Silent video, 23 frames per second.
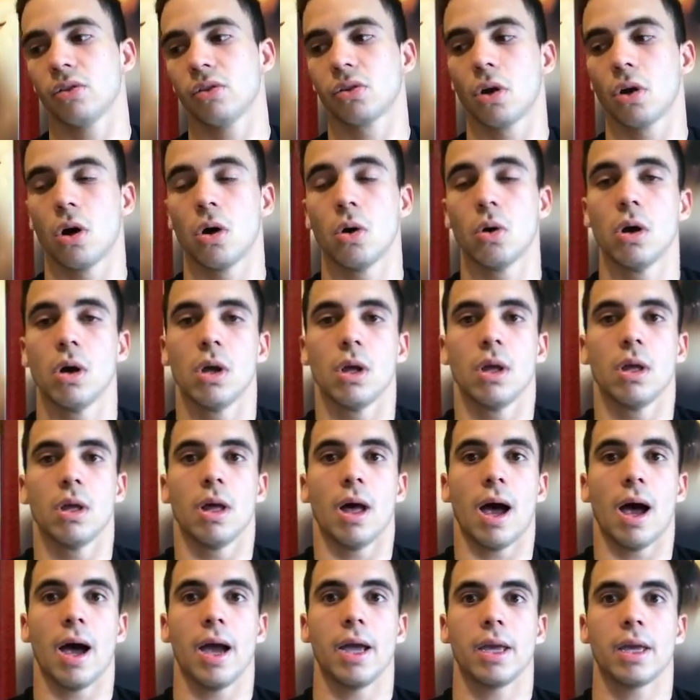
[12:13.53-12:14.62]
So
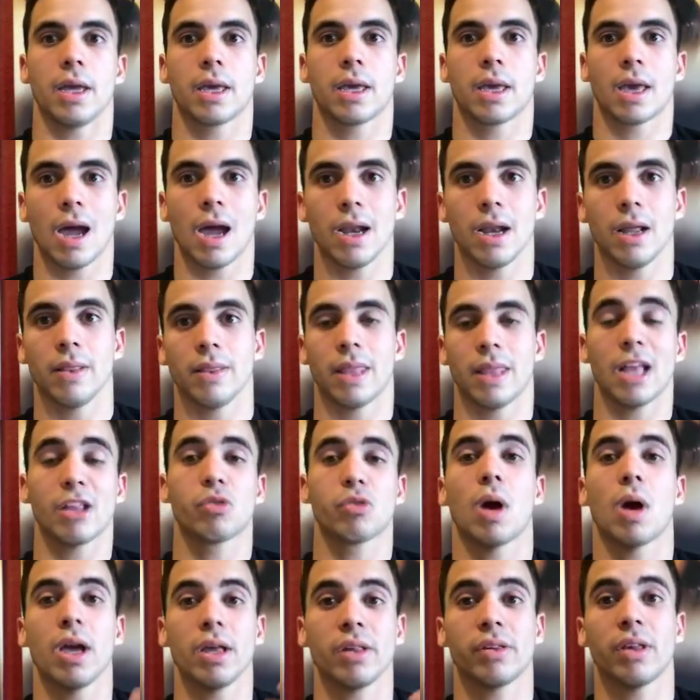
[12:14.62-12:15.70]
that's
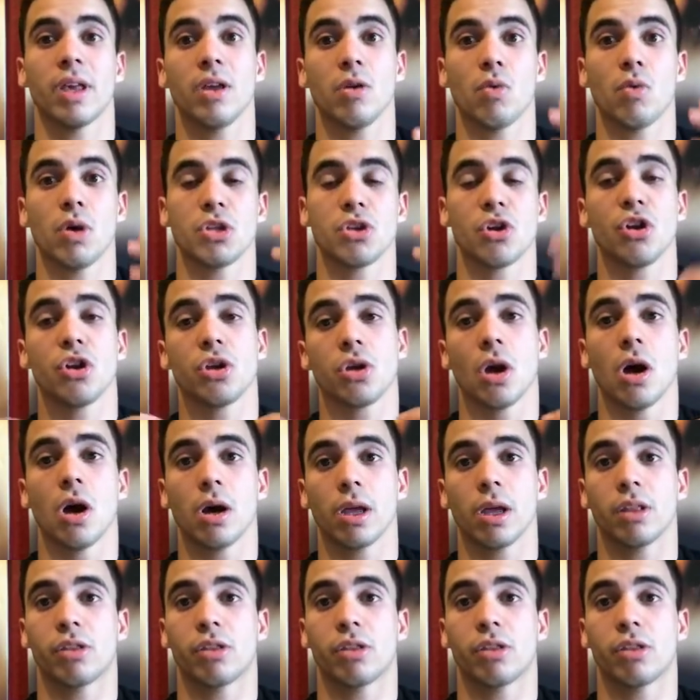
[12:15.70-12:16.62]
why I say when you're young,